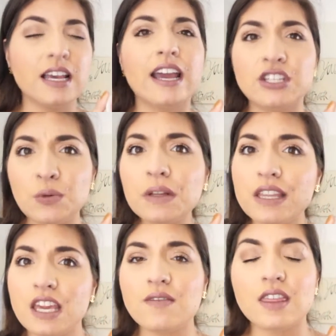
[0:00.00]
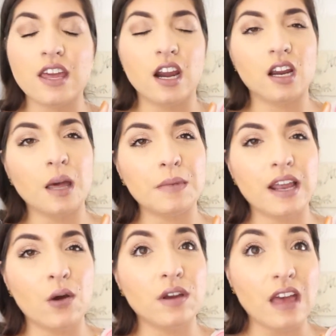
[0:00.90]
I do believe they're coming
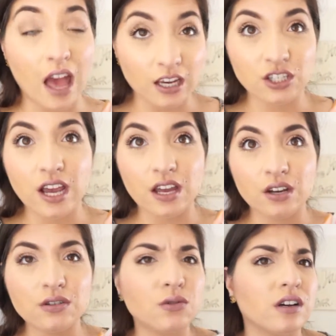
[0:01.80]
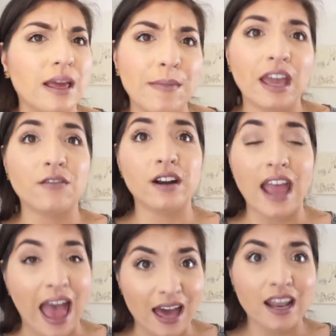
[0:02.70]
out with eyeshadows, or they may have already
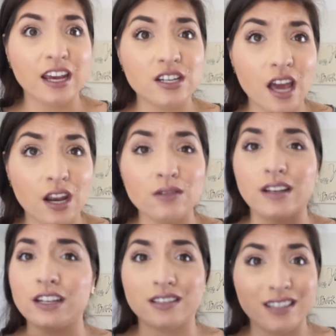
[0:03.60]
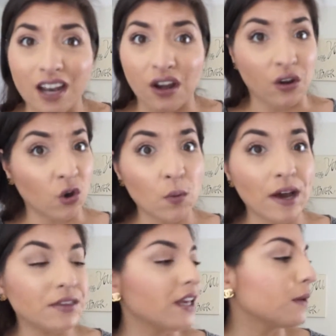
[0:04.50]
had eyeshadows and I just didn't know
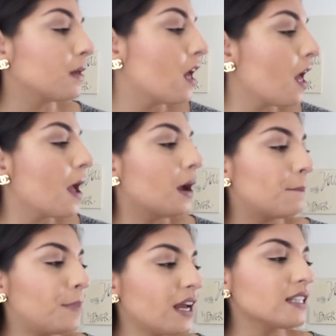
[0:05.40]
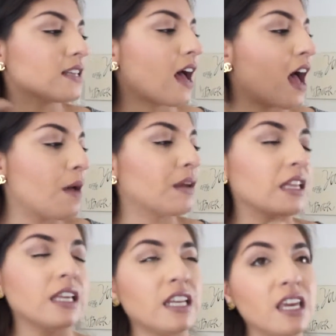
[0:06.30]
about them. But
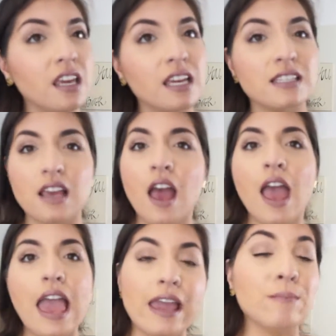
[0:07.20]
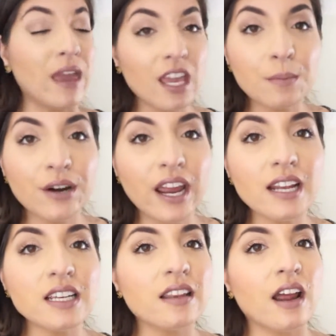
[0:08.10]
Clinique is a makeup
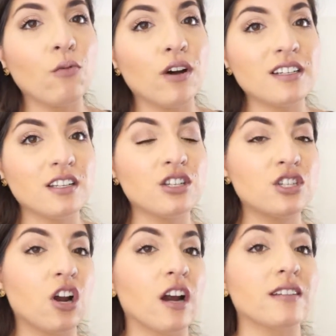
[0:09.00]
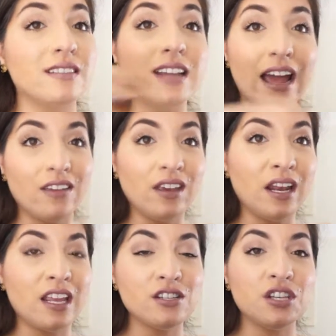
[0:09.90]
brand that I want to start diving
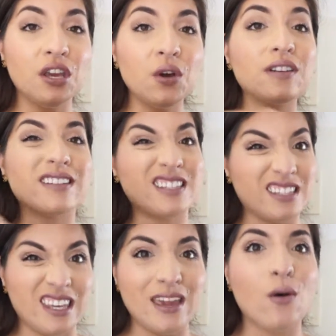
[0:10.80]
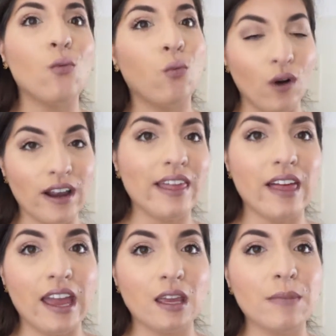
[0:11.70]
into to see what I
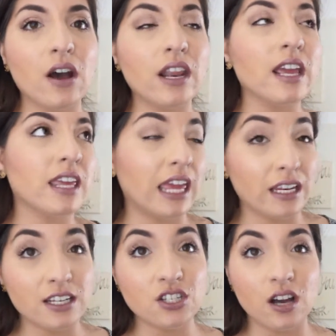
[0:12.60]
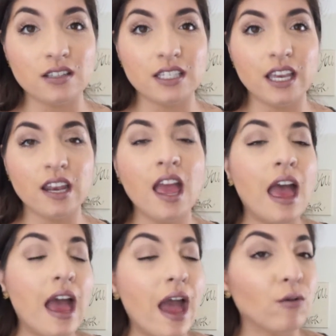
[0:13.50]
like about it. Candy Johnson
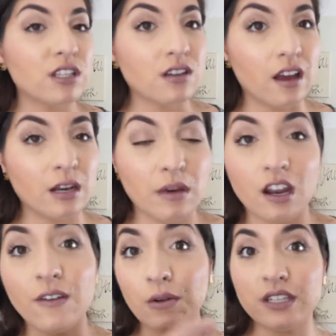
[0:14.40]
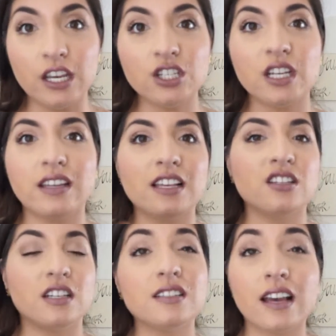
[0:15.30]
was talking about a foundation that
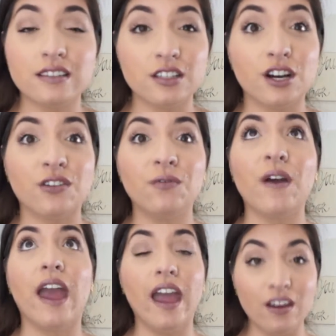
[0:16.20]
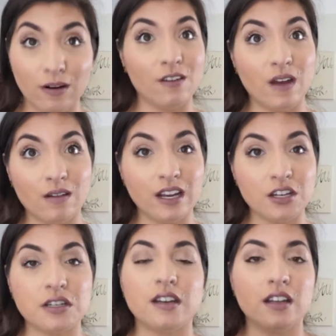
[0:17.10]
she says is her favorite
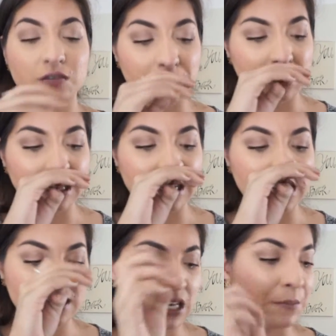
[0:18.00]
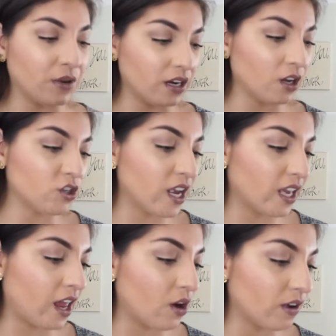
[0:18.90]
foundation, and it's from Clinique, so I'm gonna go check
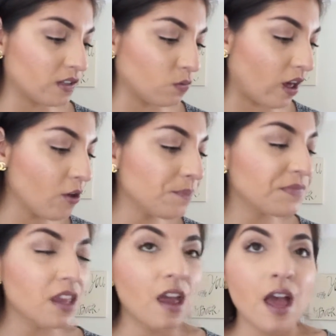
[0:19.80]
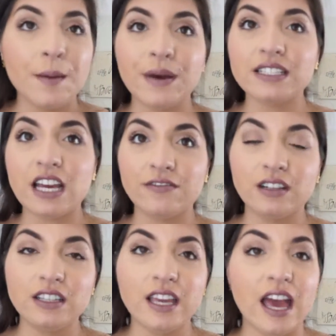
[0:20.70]
it out as well. But
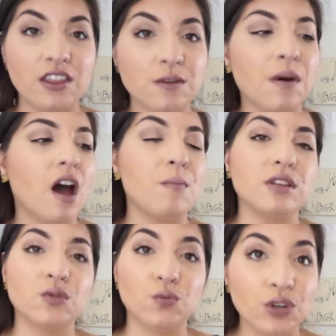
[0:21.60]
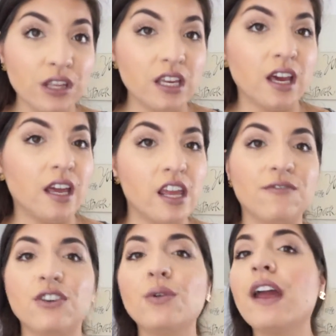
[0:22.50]
definitely Heather Pop is really good.
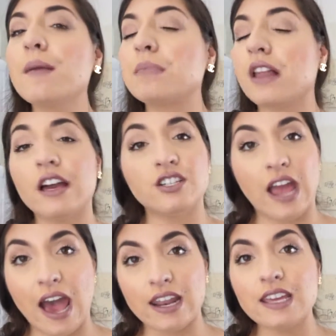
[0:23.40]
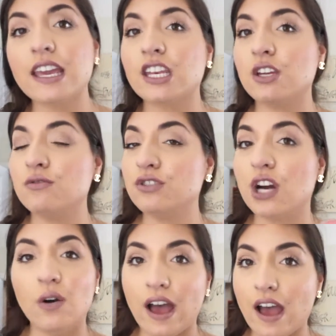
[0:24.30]
If you are a blush addict and you
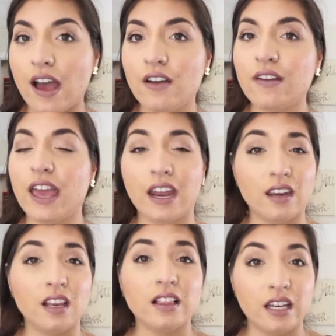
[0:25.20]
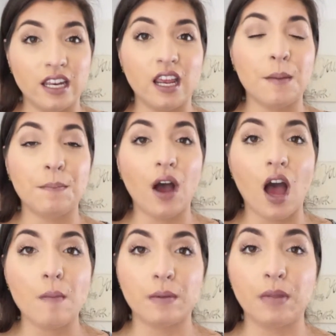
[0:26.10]
don't have any Clinique
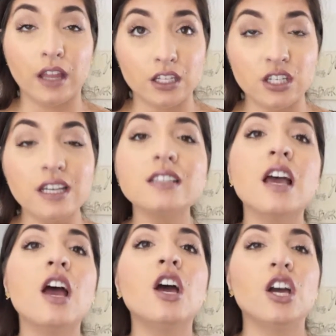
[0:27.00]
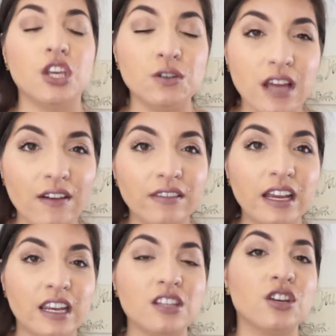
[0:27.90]
Pop blushes, you
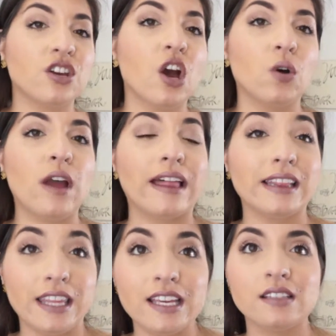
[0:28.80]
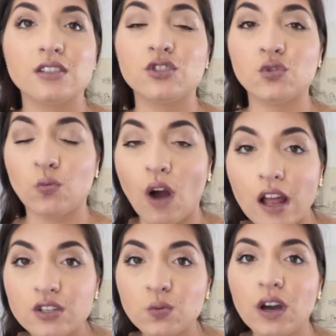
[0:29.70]
definitely need to go at least
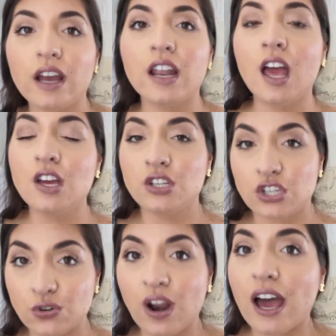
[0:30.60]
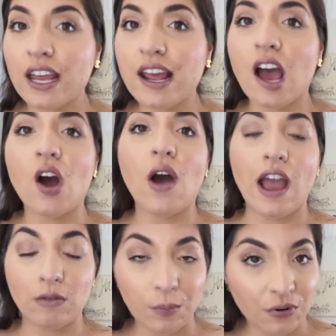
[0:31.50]
swatch one, try it out.
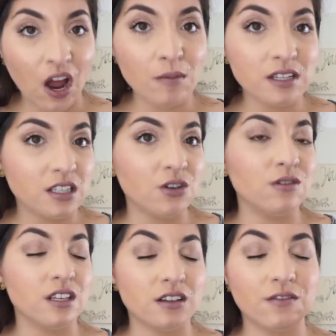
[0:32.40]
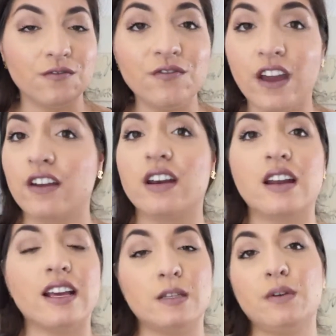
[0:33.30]
I will promise you these are very
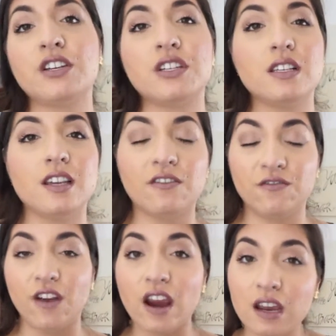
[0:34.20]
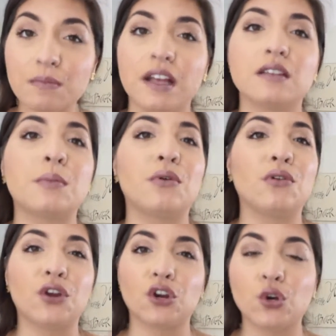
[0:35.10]
nice blushes. They're very
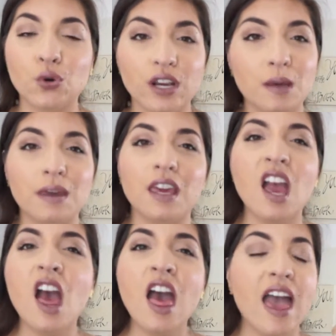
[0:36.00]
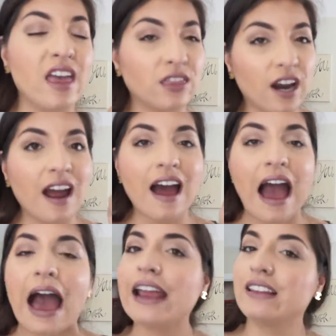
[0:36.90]
blendable, they're creamy, and they're
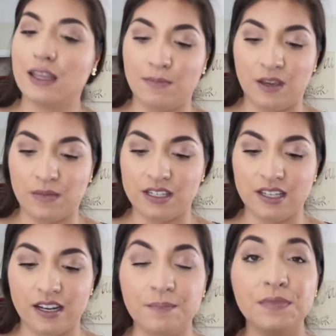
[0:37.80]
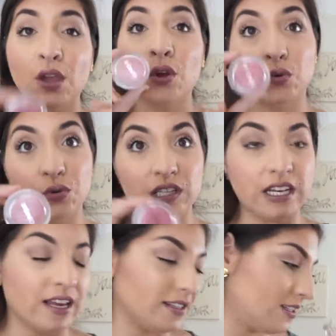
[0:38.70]
highly pigmented. Really
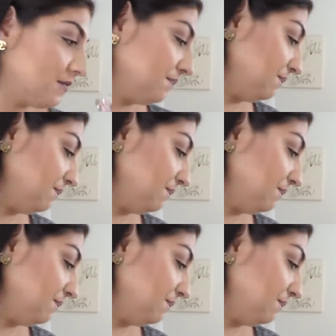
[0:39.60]
nice.